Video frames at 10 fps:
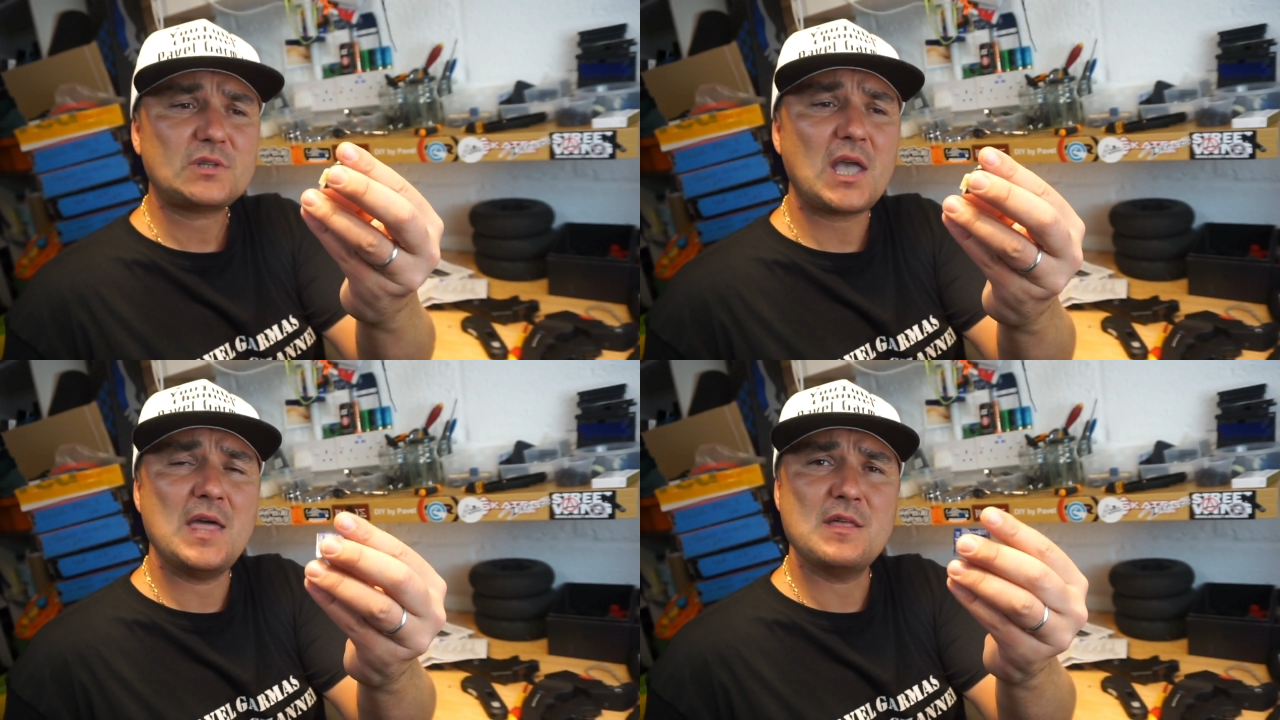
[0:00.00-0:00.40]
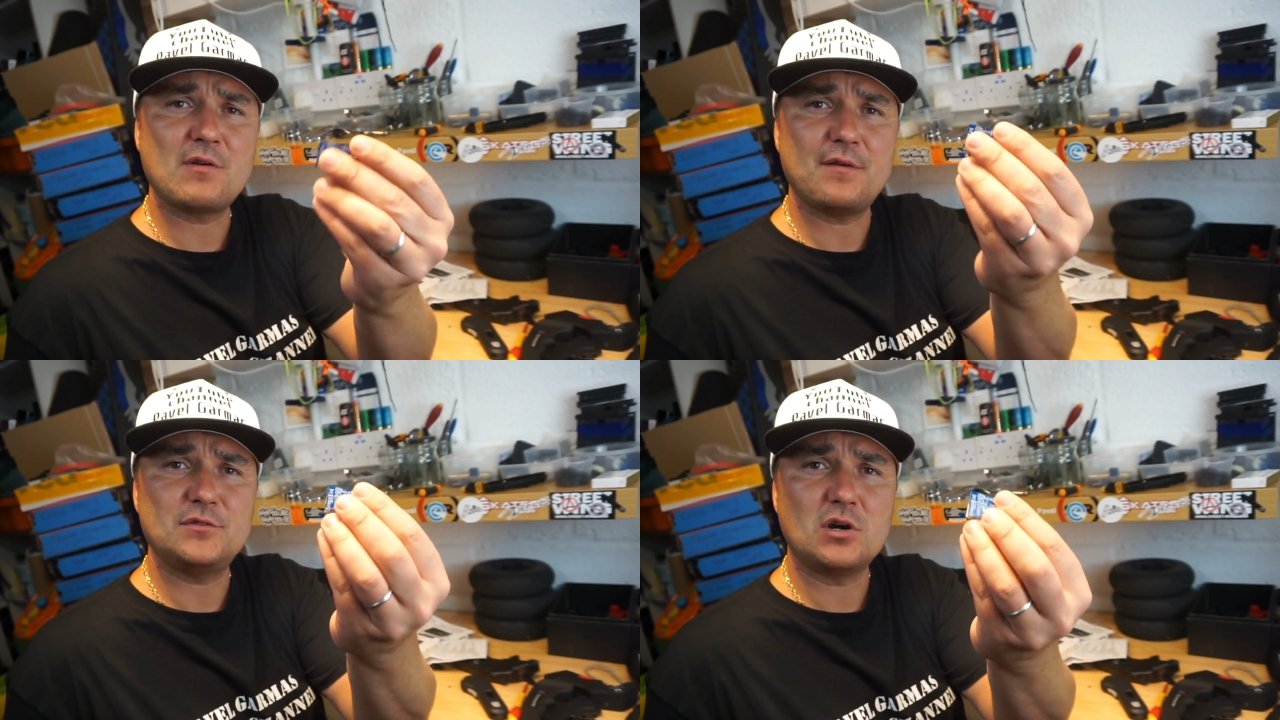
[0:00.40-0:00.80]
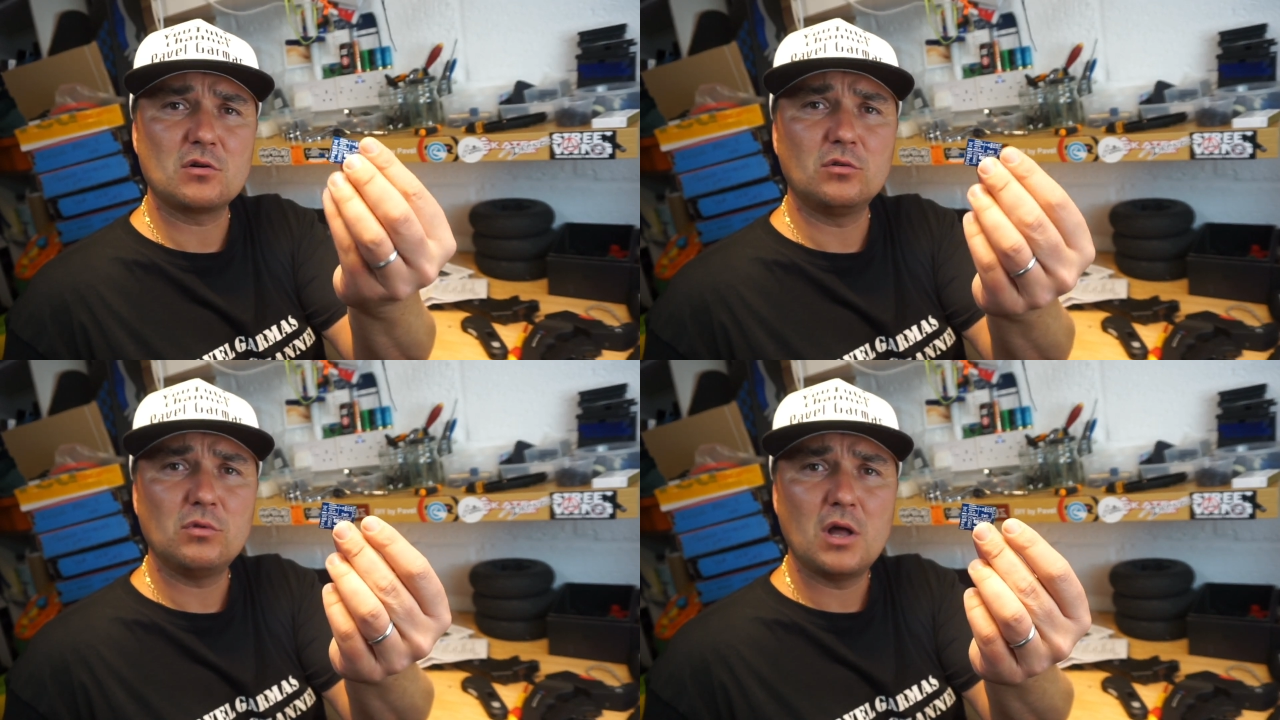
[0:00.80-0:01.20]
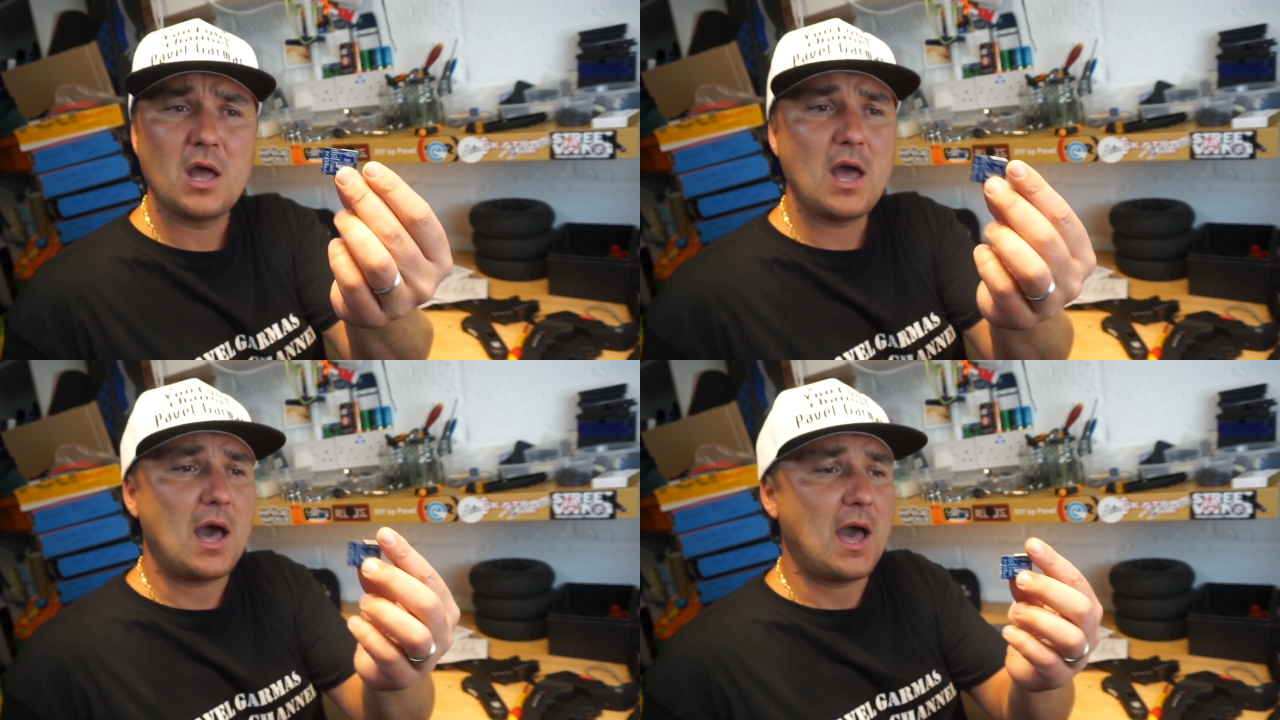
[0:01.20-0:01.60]
NRF dongle.
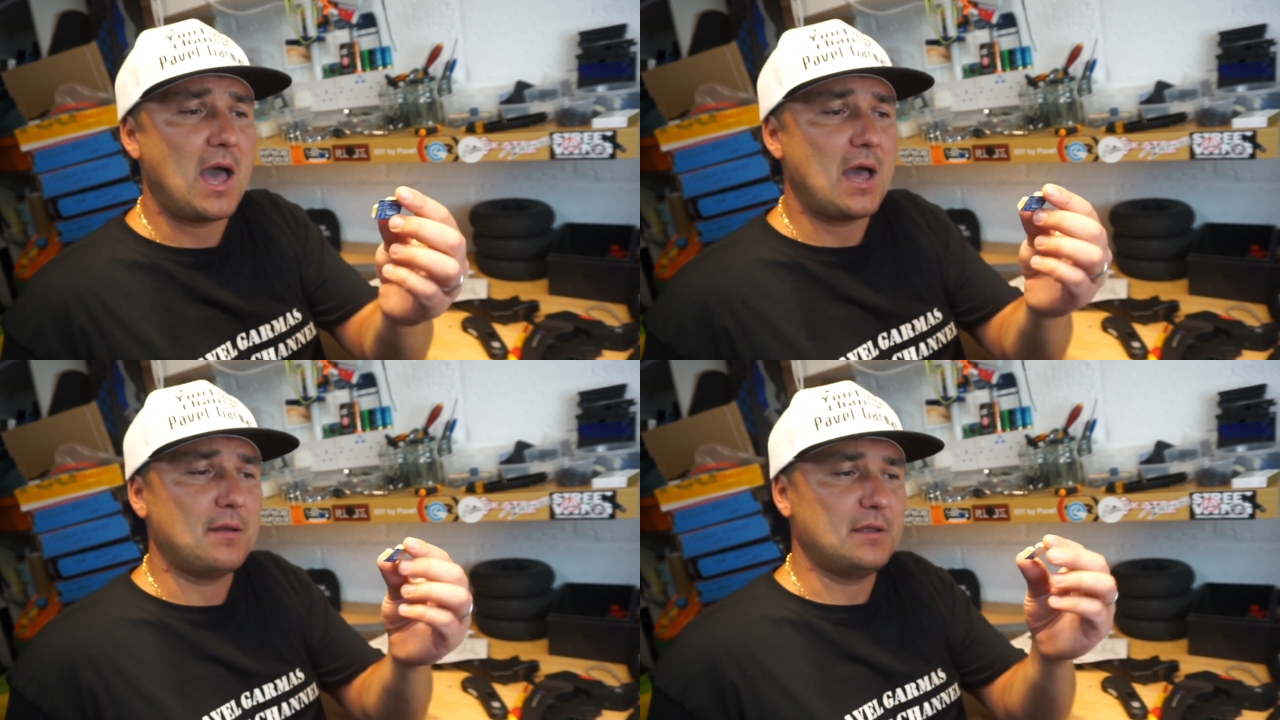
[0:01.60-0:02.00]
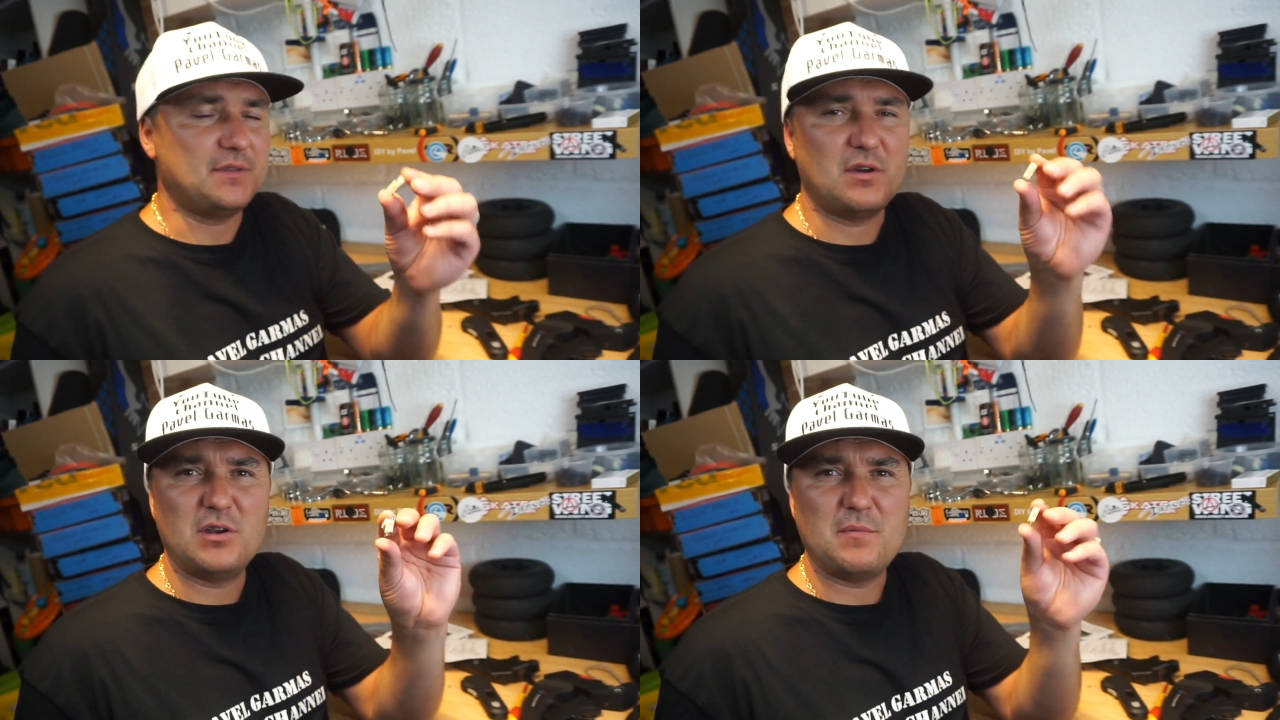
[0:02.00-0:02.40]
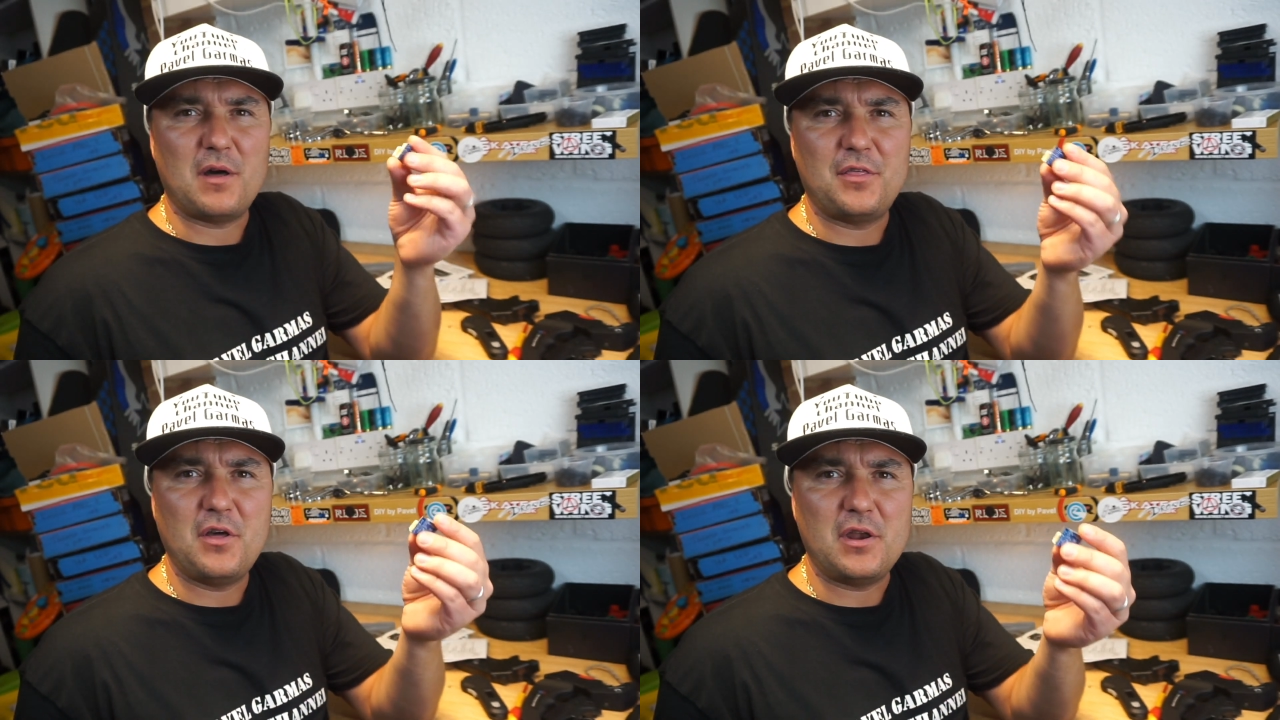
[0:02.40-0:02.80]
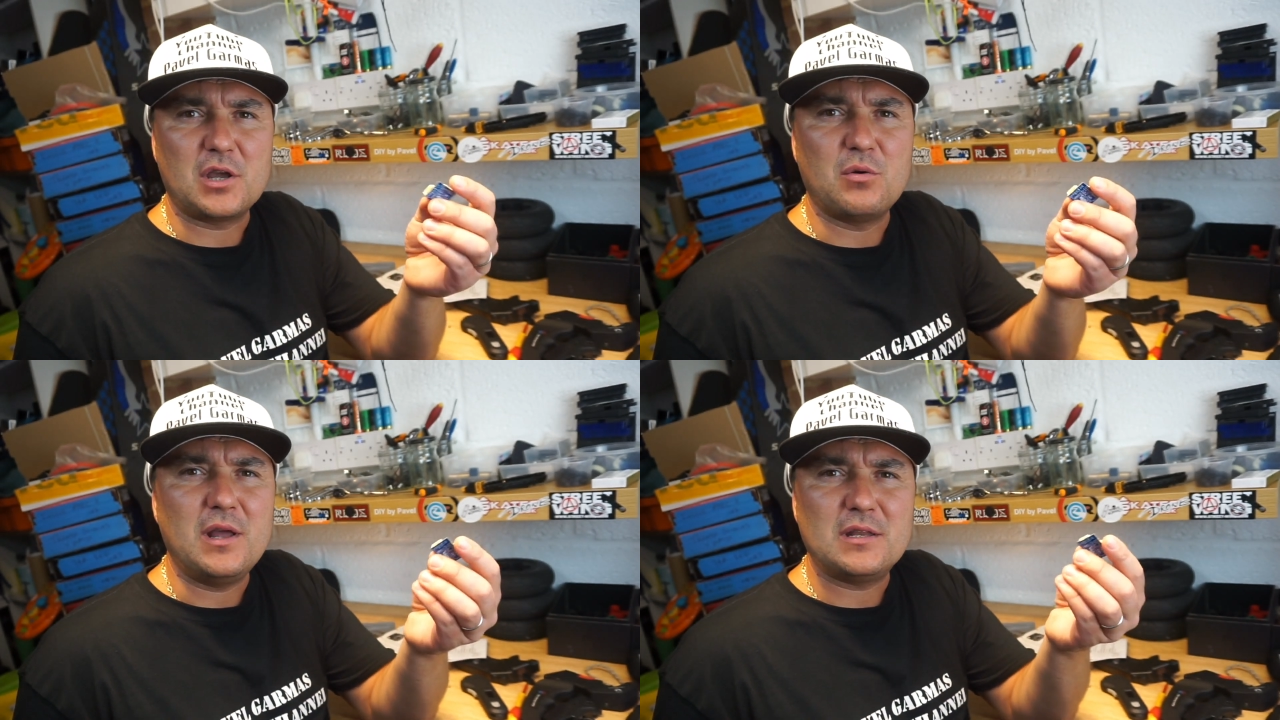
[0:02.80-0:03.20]
They're only about 30
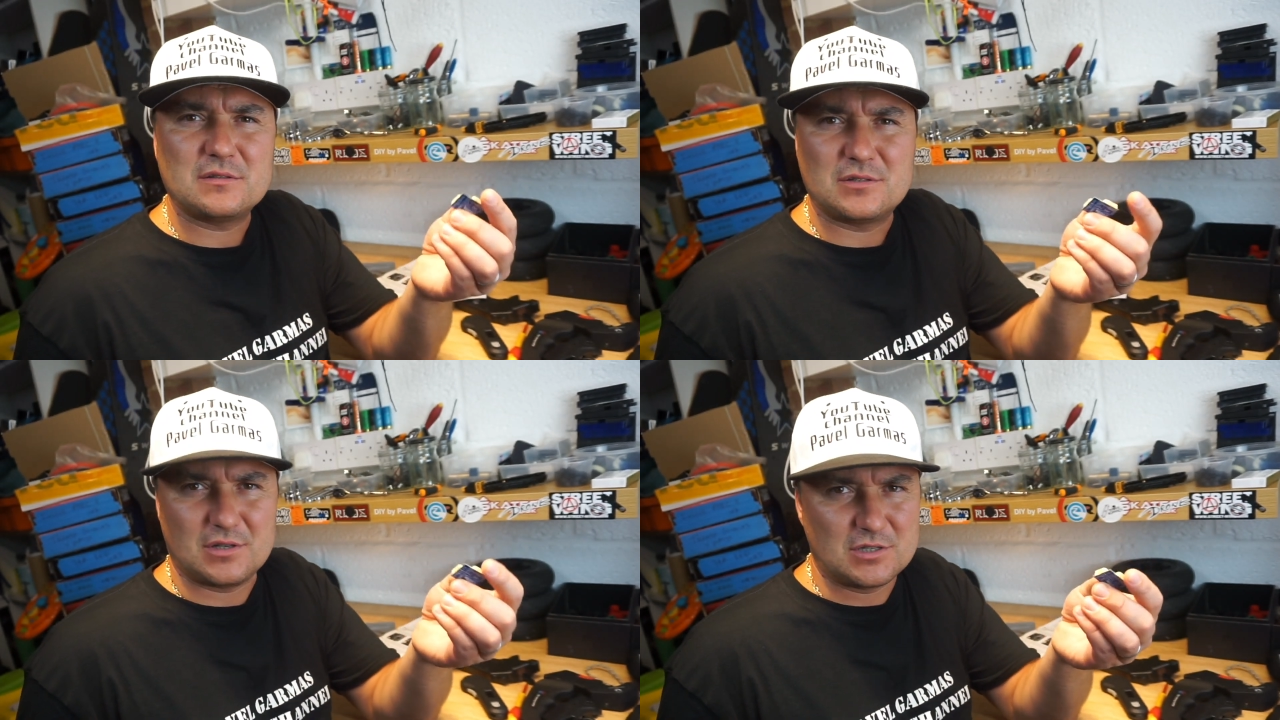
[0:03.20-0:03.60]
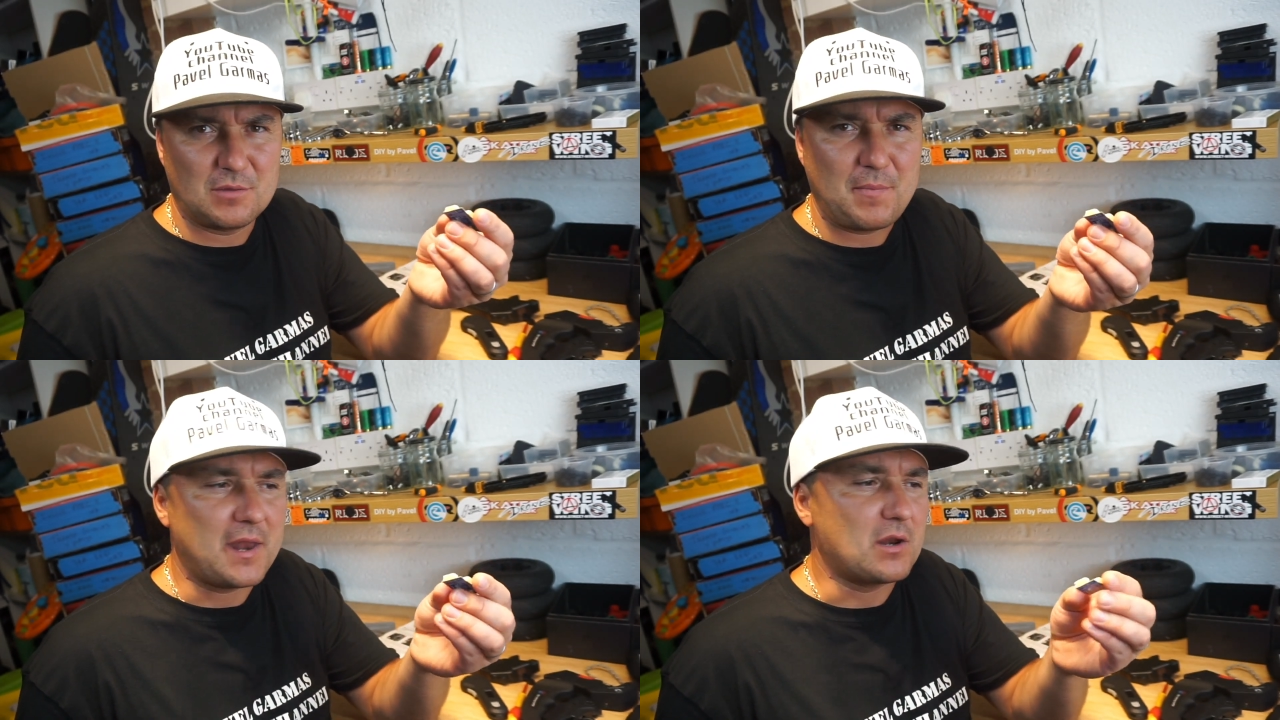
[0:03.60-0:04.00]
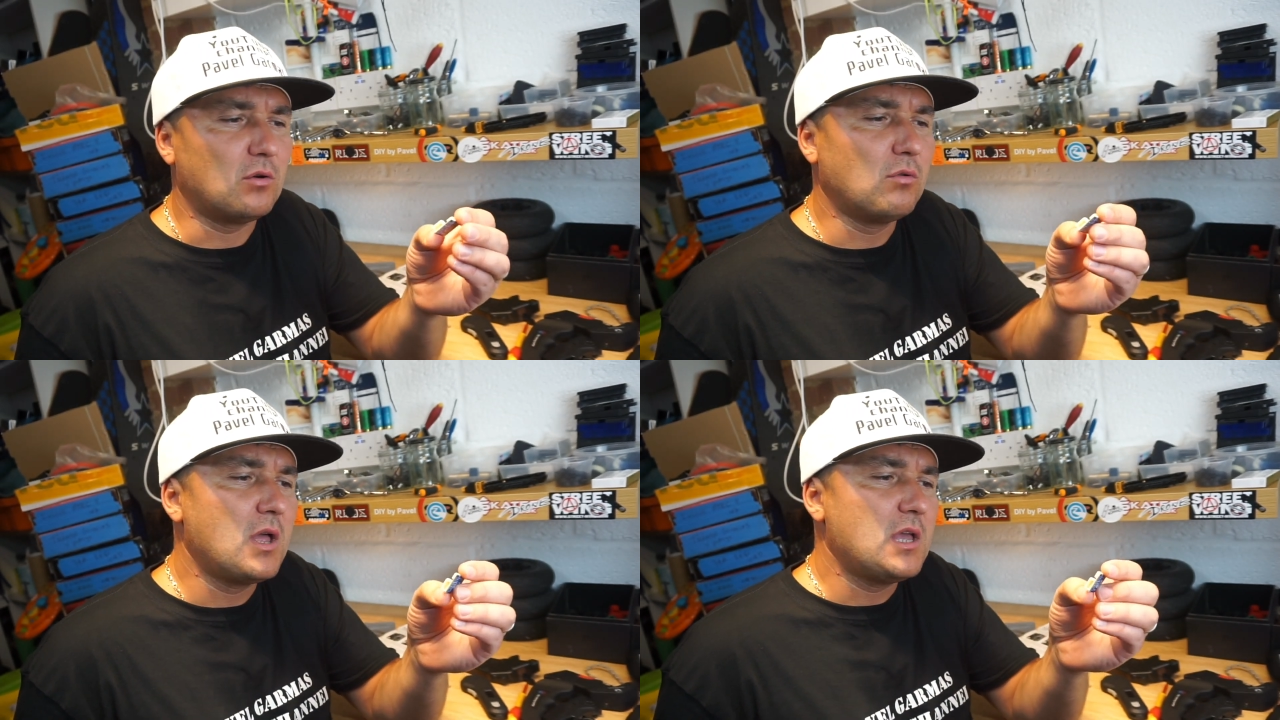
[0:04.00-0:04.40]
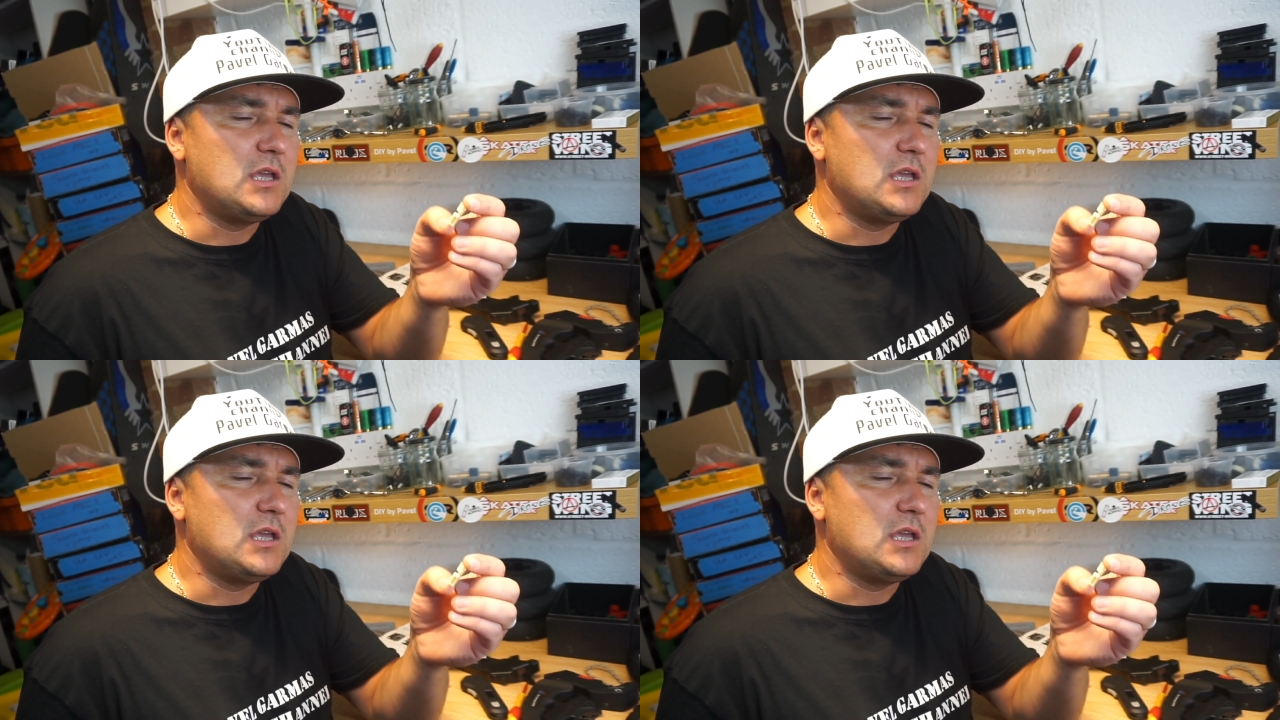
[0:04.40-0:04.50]
quid, so it's not bad at all.